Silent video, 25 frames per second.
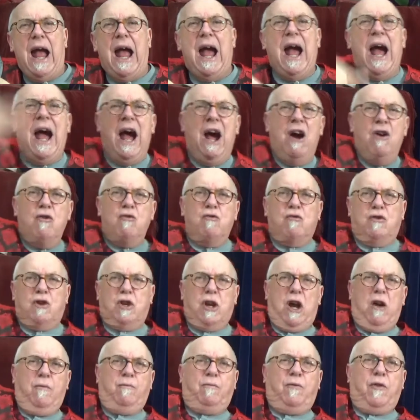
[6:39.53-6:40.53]
out
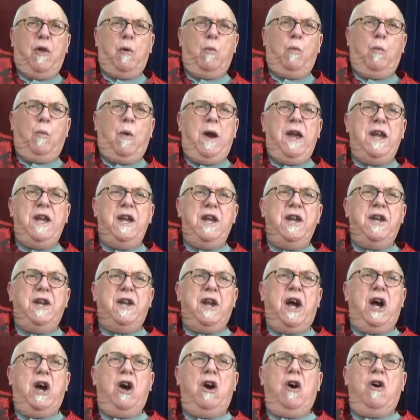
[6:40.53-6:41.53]
of the
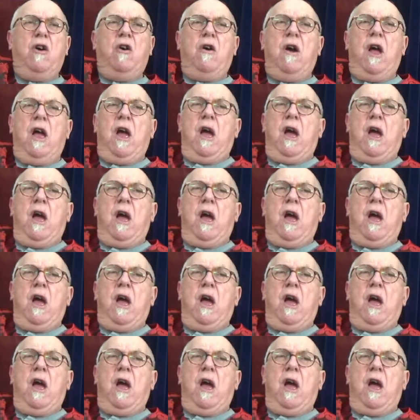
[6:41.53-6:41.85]
window,